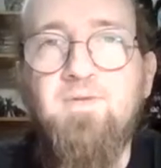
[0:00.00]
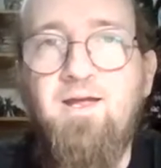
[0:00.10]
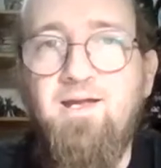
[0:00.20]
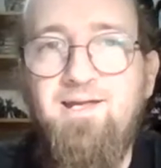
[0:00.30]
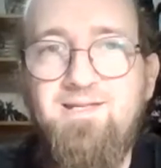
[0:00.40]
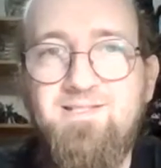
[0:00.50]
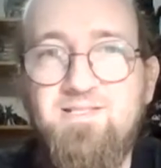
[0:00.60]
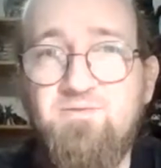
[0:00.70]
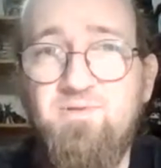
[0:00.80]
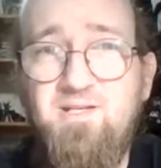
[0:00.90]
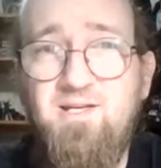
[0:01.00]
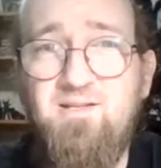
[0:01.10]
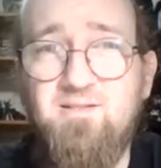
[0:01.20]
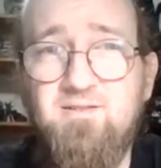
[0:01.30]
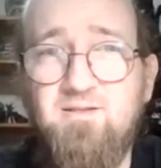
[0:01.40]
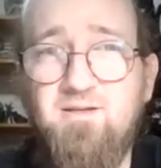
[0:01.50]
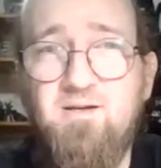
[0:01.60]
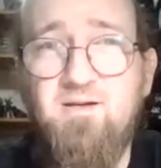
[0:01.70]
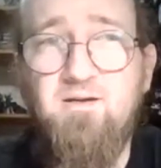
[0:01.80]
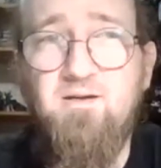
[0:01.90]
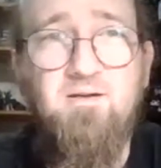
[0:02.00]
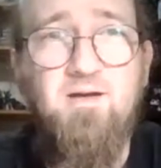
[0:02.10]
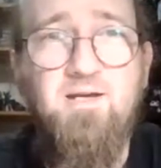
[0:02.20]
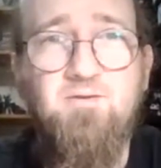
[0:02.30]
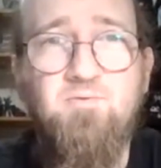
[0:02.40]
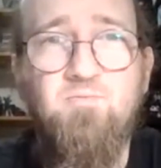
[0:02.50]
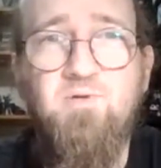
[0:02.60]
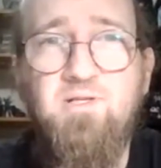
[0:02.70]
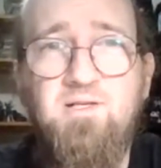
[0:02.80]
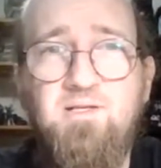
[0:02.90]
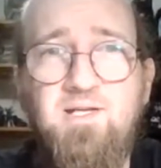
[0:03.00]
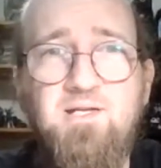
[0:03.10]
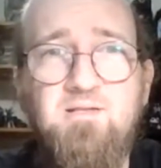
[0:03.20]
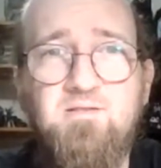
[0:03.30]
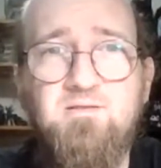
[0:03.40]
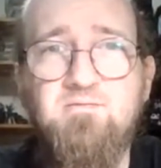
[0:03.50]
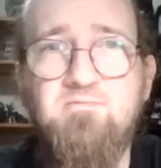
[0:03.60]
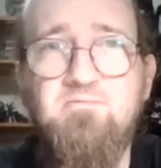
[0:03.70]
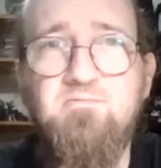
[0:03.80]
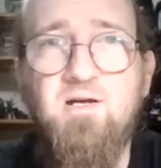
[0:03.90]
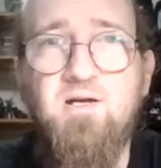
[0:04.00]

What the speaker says: I guess that's really it. I don't really need to.